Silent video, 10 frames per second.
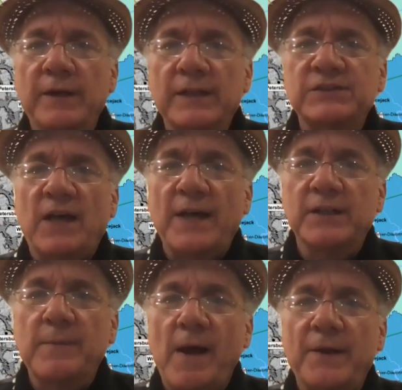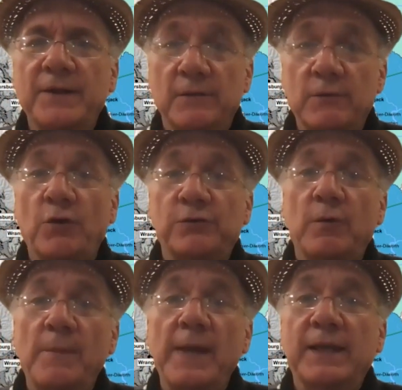excited about it. And of course,
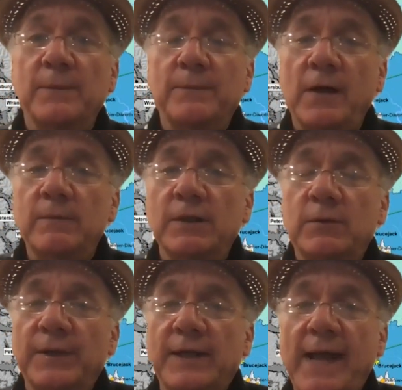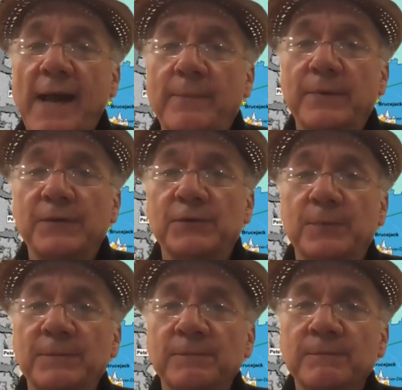we'll make it public when it happens,
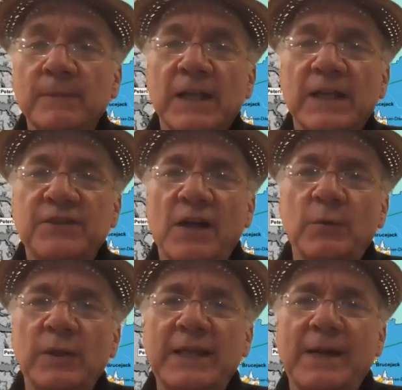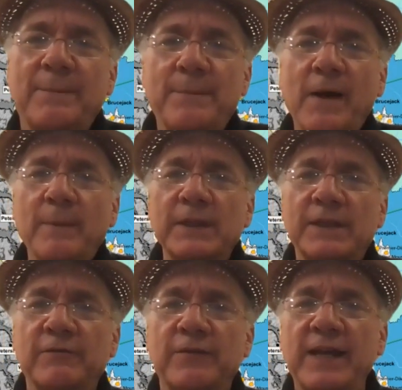but it's not really a public
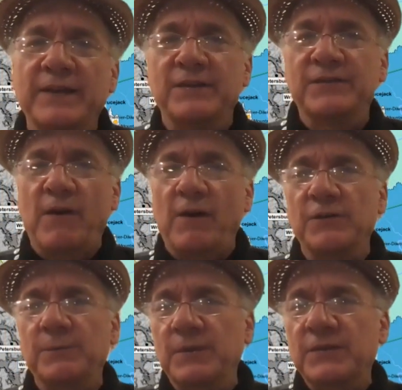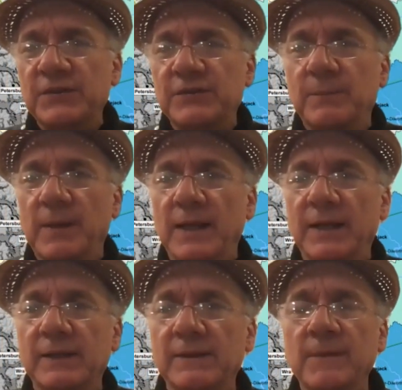event as far as
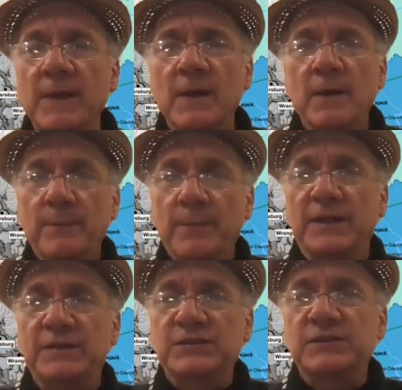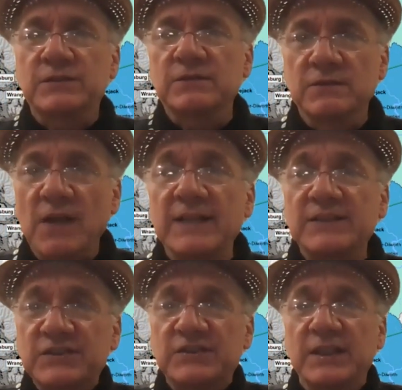participating, but it's not
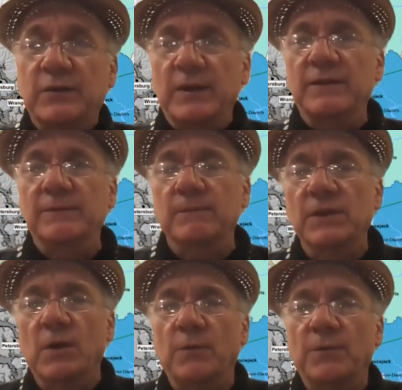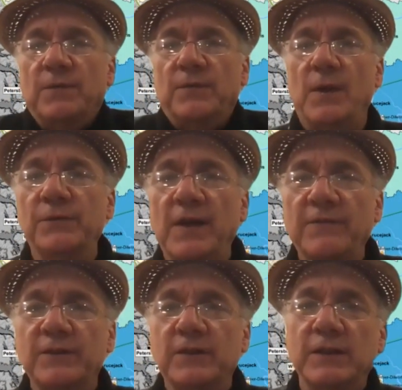secret. You know, there'll
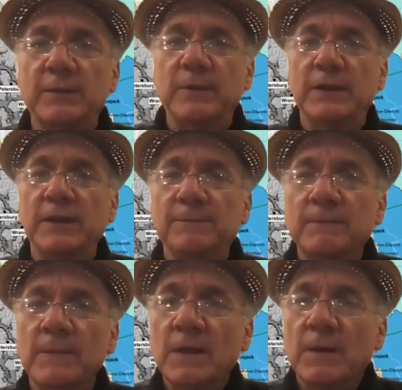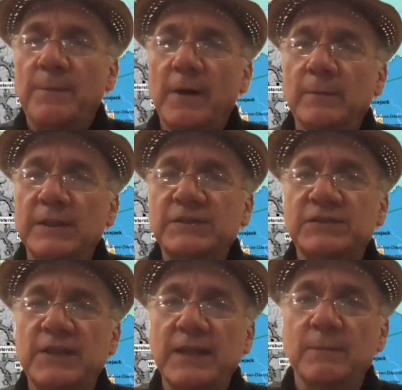definitely be a public
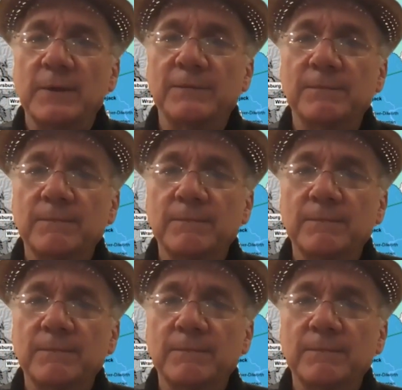statement,